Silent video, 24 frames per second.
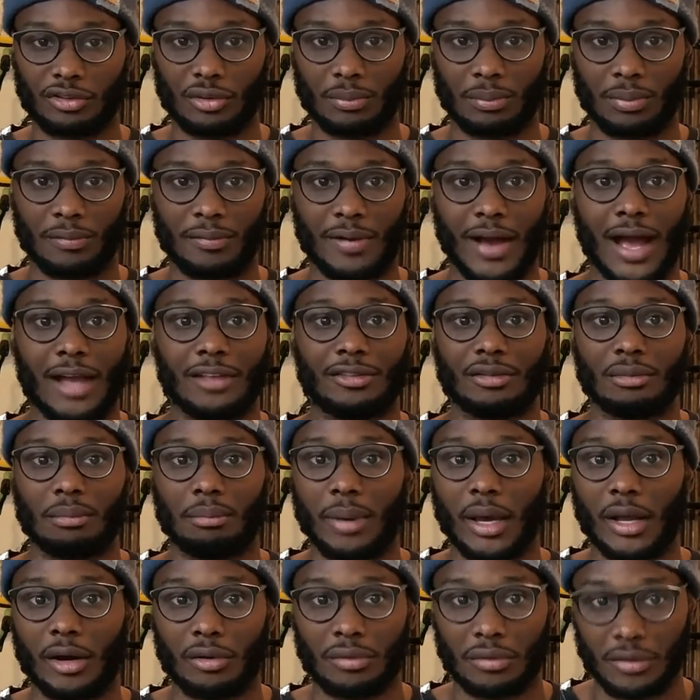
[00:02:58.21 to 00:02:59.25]
to provide some
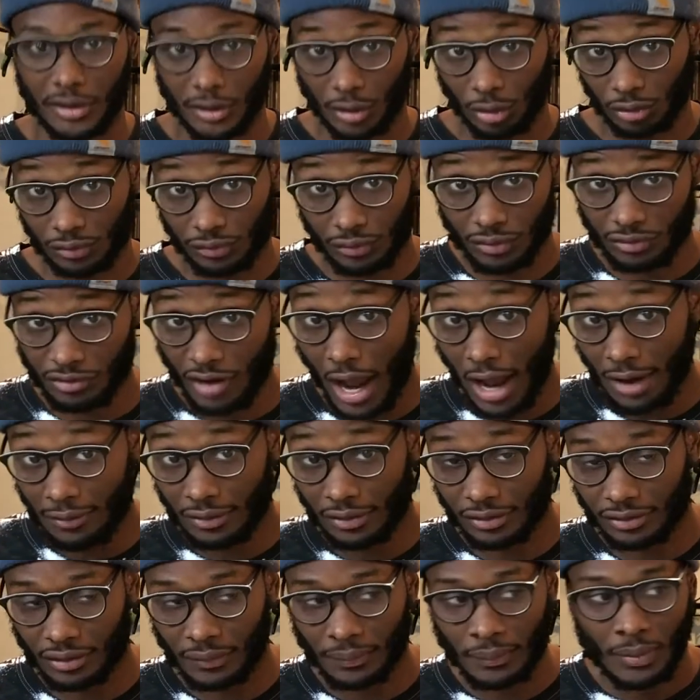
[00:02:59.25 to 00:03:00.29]
better deals for
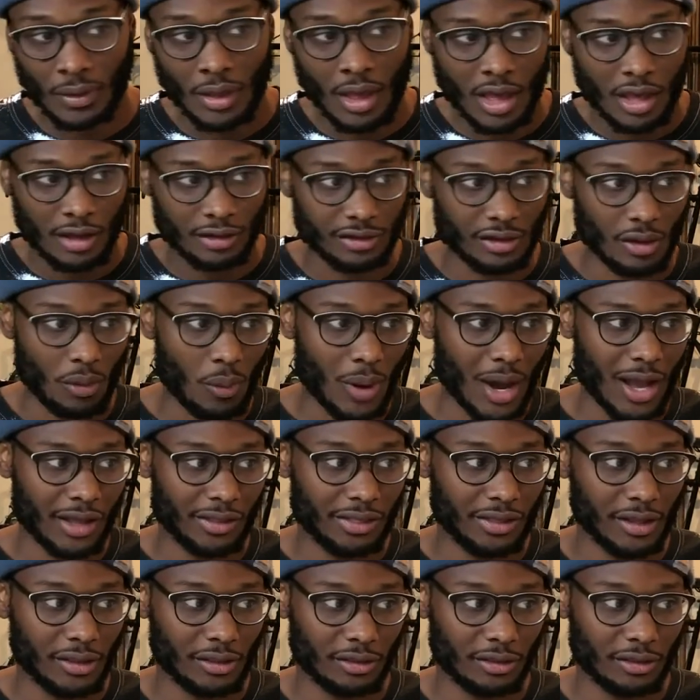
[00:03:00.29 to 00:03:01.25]
drivers. So what I think